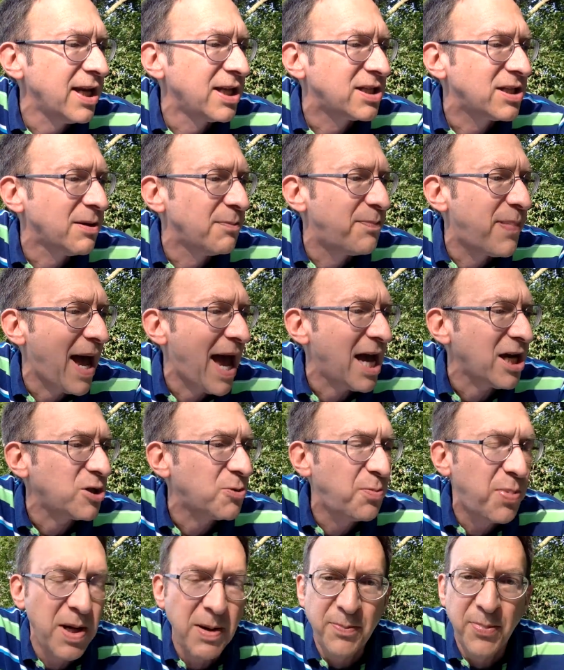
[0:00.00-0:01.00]
"is to bash
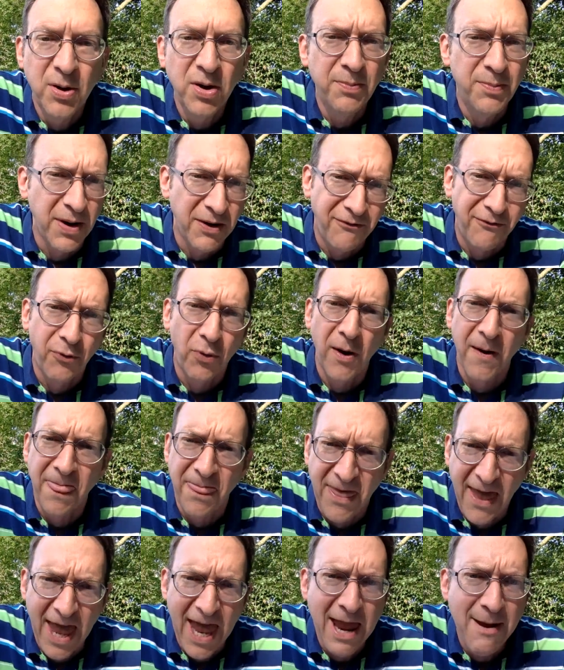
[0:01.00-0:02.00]
people before
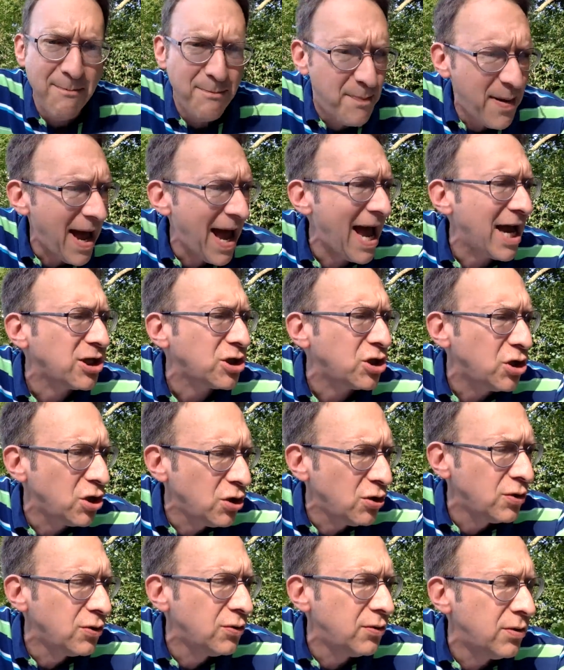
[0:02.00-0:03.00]
they bash
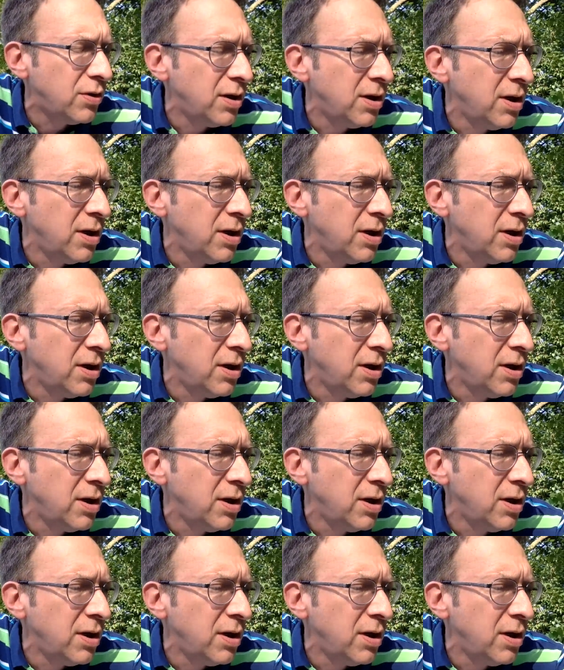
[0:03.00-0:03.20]
you."